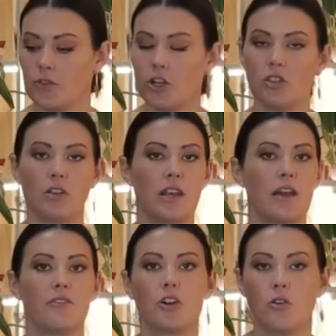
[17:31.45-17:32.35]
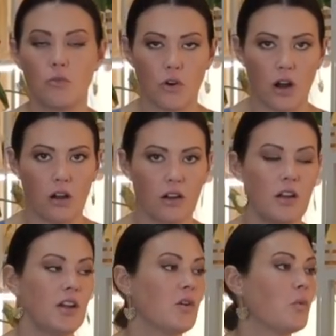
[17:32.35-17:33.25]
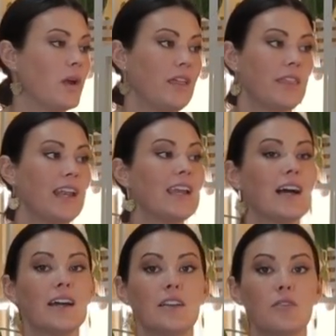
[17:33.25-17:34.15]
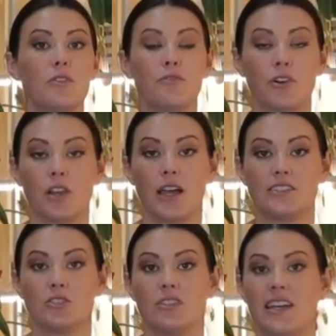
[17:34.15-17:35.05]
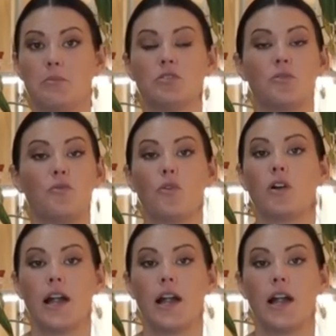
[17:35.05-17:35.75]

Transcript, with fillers: of all, you can never go wrong with any kind of fertilizer labeled for